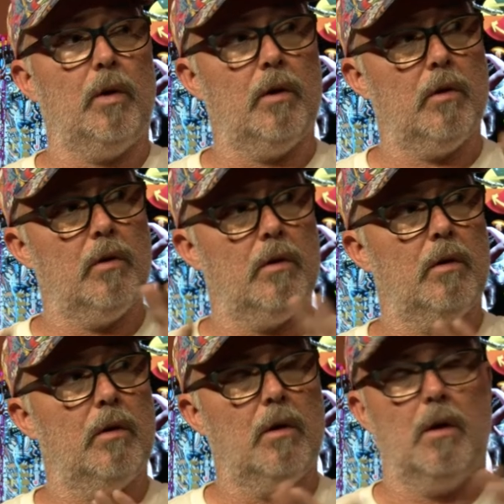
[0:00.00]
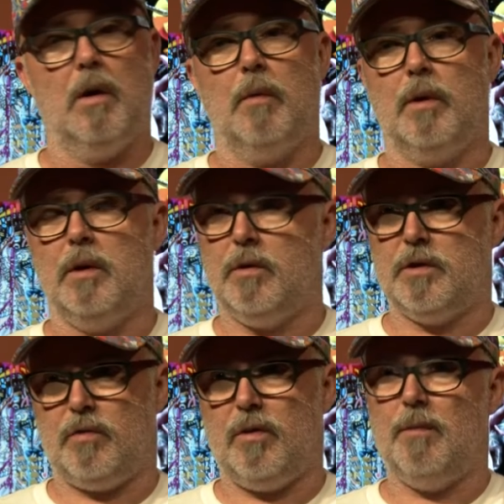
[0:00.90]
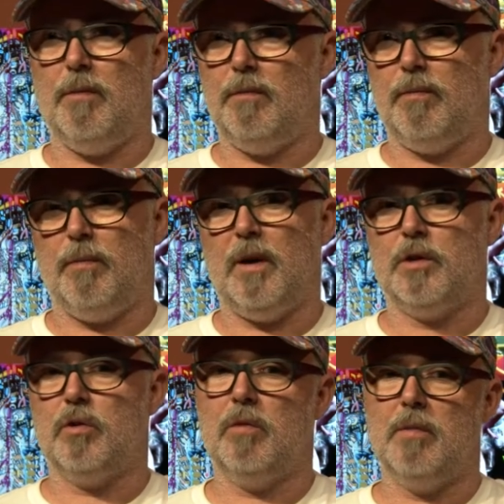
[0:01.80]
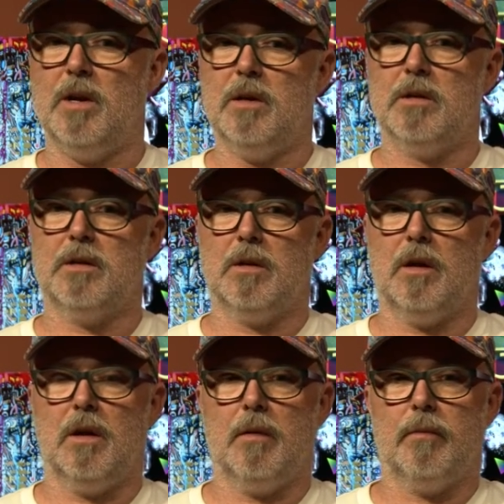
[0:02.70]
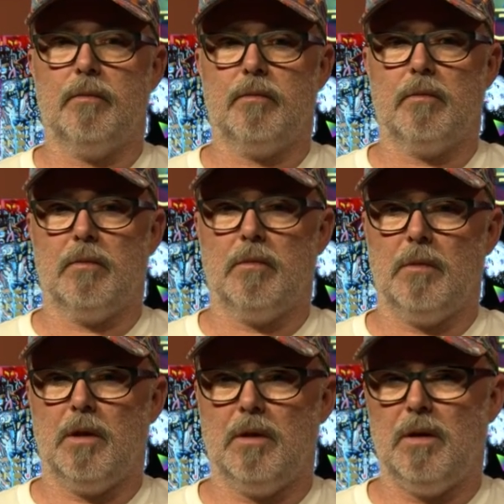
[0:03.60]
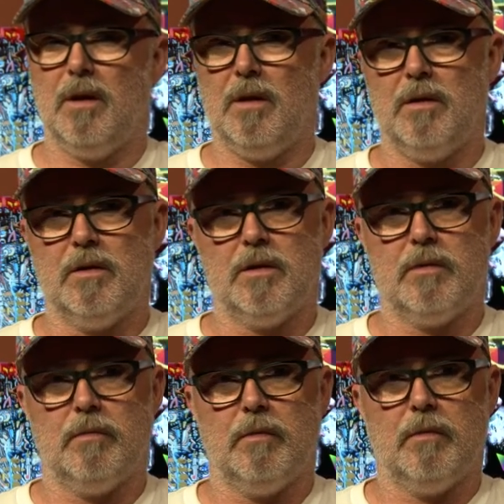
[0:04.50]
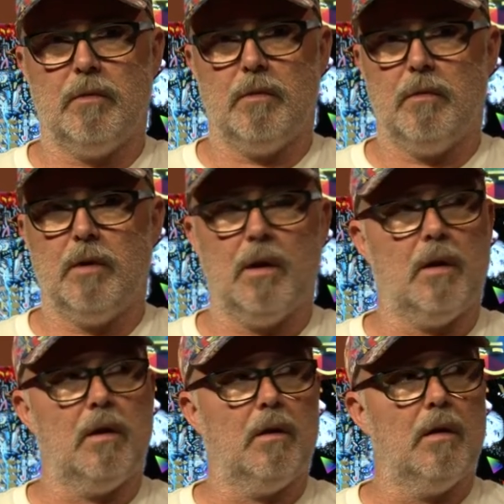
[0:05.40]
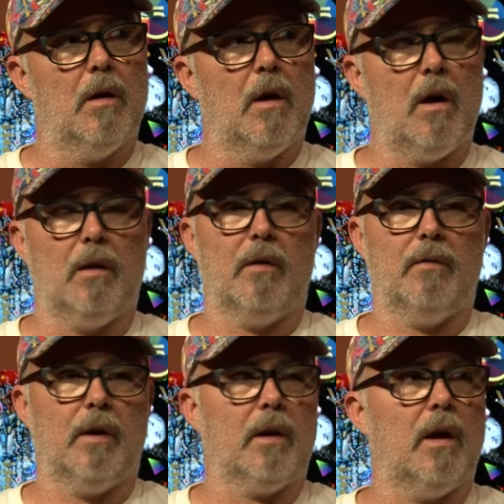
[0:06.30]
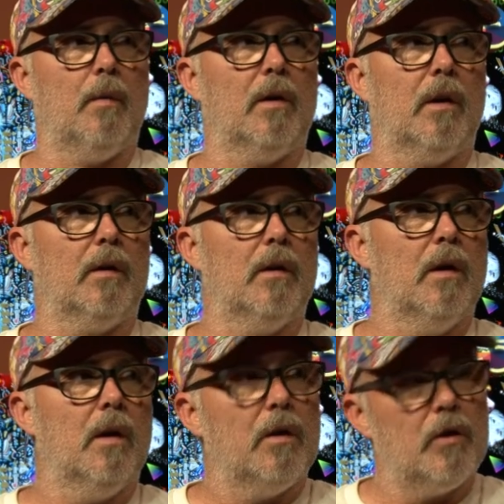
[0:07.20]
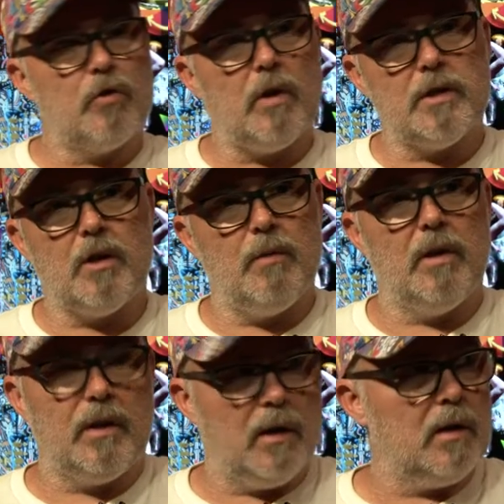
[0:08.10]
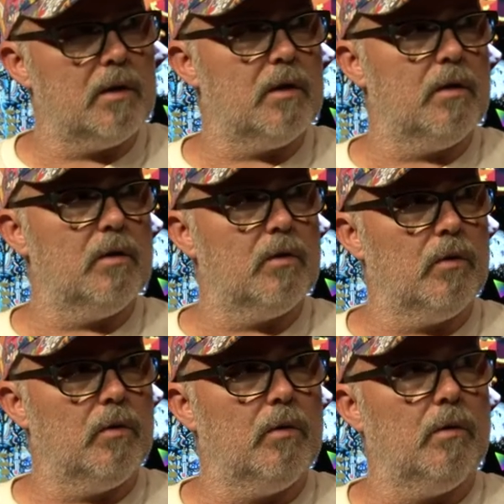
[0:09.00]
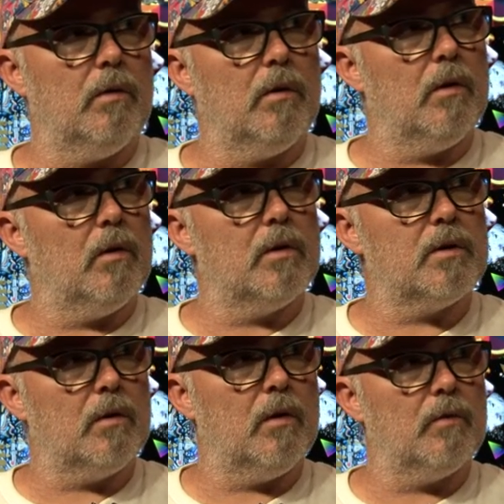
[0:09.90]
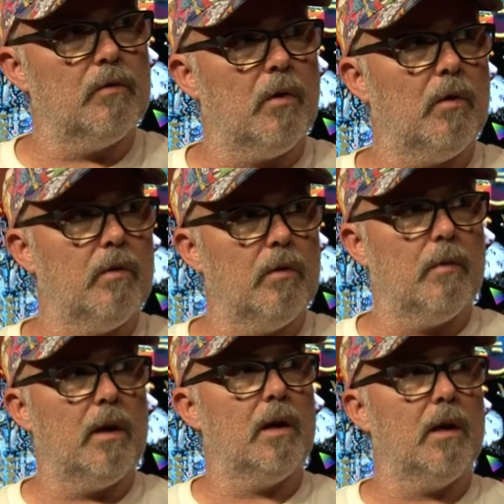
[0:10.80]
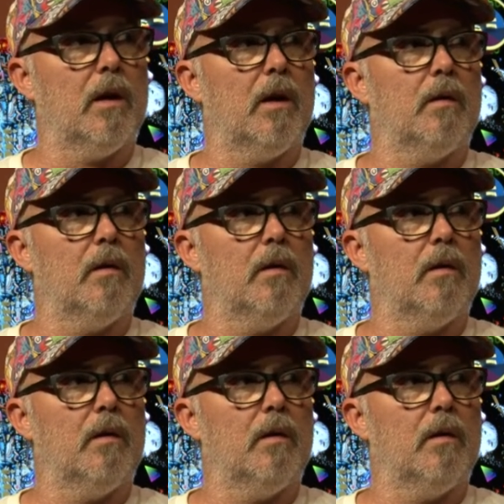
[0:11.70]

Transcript: window. But yeah, it's three by two meters, um, and yeah, and it just yeah, I love that carpet. Like you try so many things, and you do you know it's a long road making art,